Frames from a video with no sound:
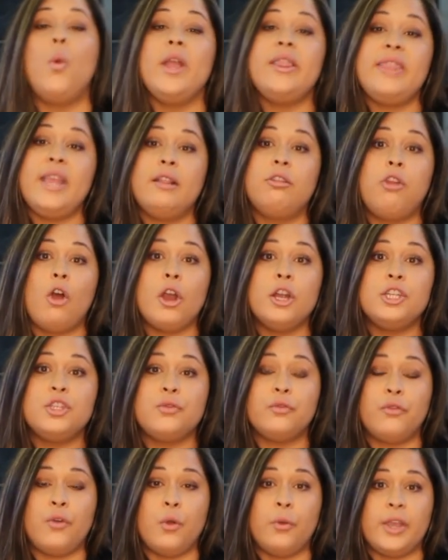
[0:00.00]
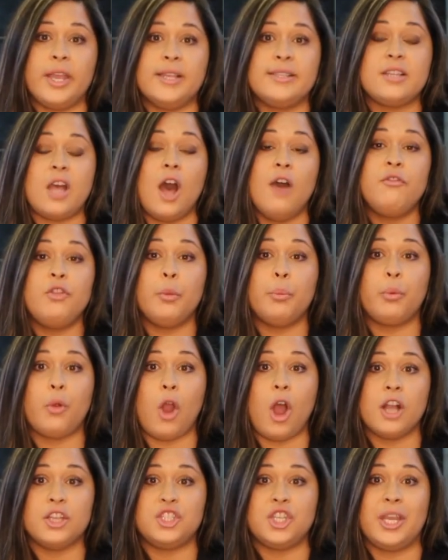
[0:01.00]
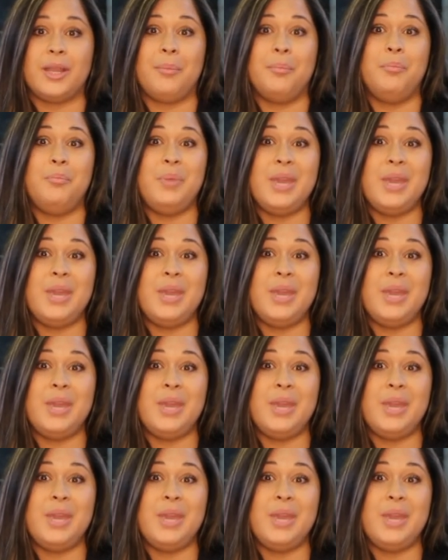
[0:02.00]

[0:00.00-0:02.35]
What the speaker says: with a large focus of the project